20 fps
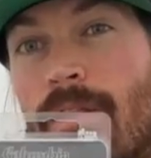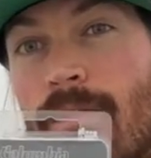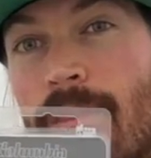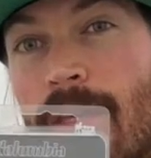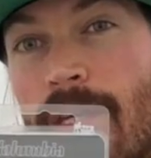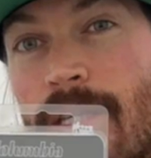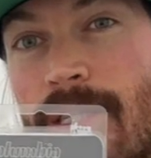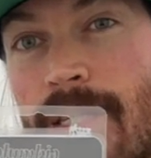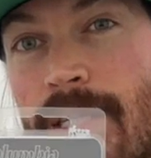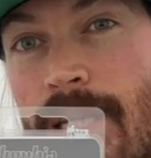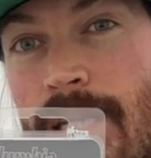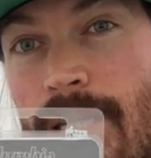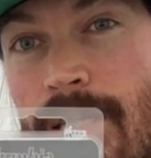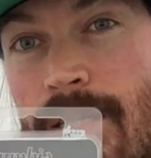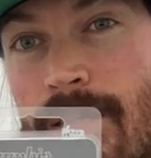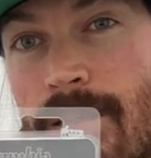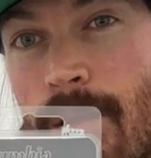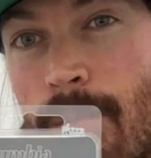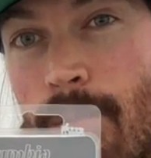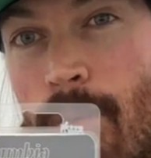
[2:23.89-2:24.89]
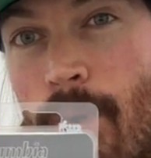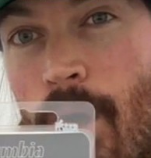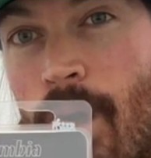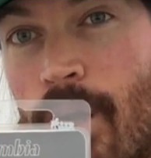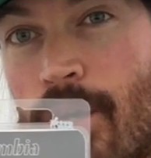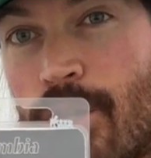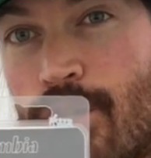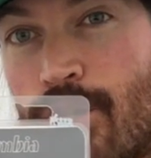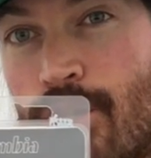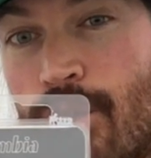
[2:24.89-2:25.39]
This is the
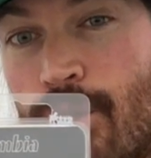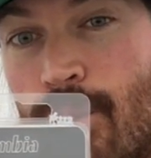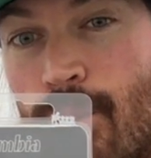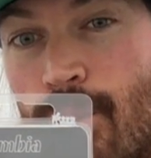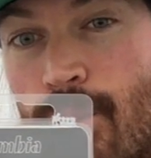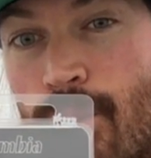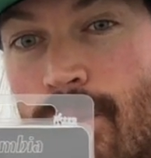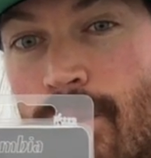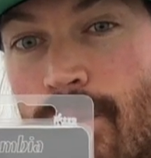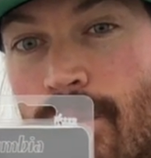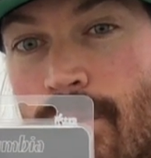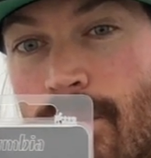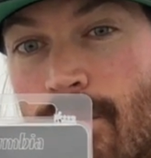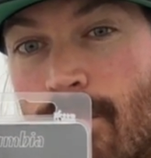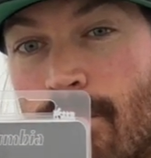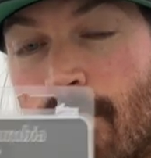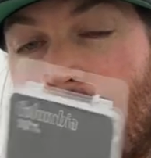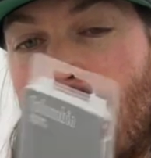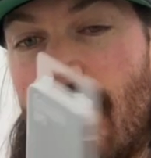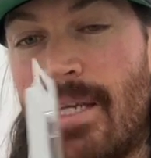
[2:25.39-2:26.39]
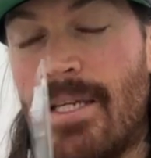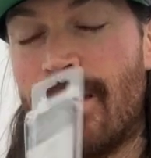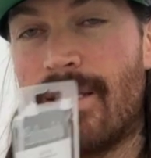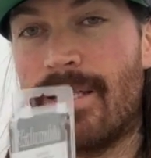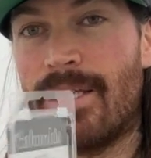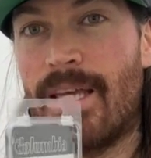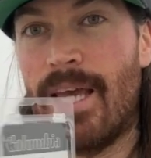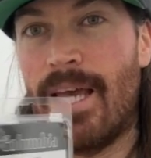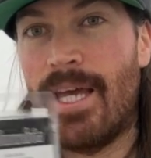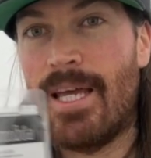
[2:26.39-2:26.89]
box shoes maintenance
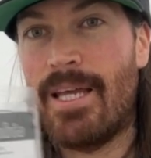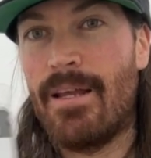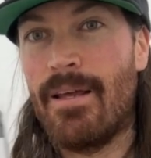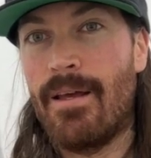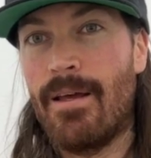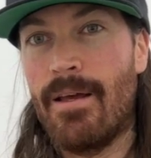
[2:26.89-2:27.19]
kit.